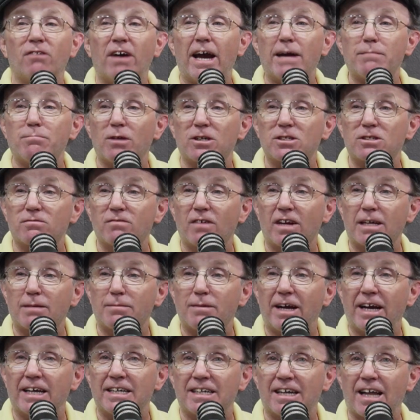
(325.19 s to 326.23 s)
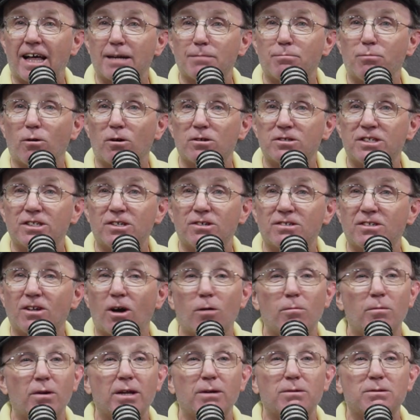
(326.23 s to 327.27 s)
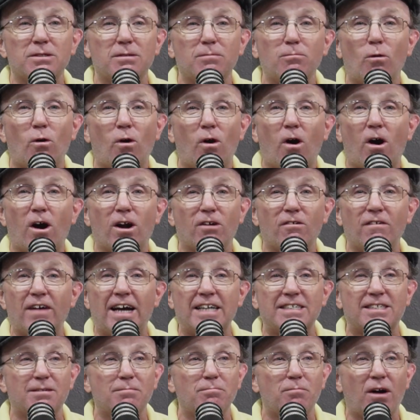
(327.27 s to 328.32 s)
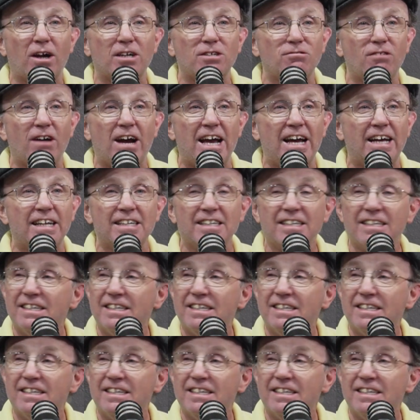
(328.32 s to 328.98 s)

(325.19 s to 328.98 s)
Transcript: Grant must have really been getting a lot of pussy because nobody was a more harder ass than Bud Grant.